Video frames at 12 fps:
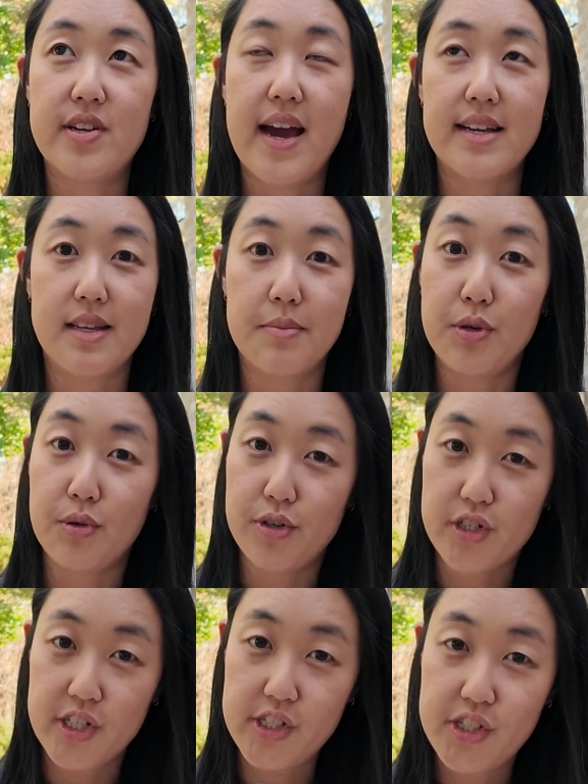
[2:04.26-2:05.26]
to ask him to go to
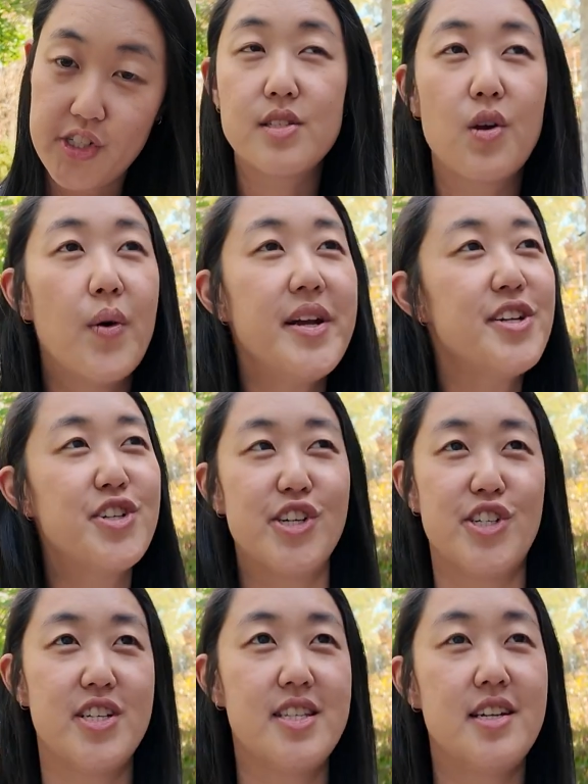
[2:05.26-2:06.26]
church? Is going to
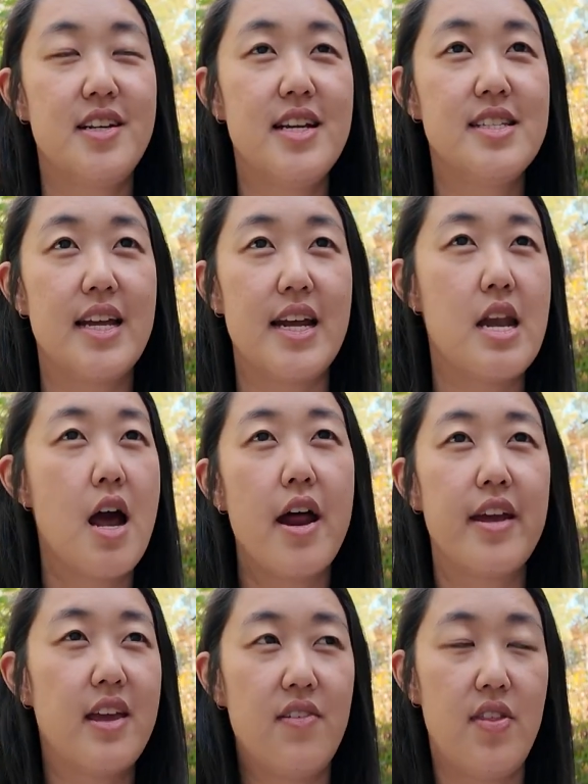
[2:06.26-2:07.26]
church on Sundays like
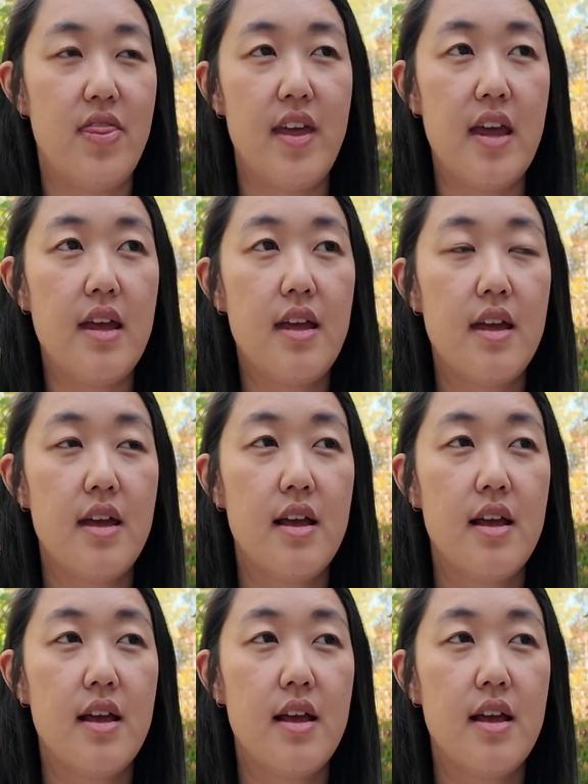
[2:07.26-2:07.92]
not a given thing?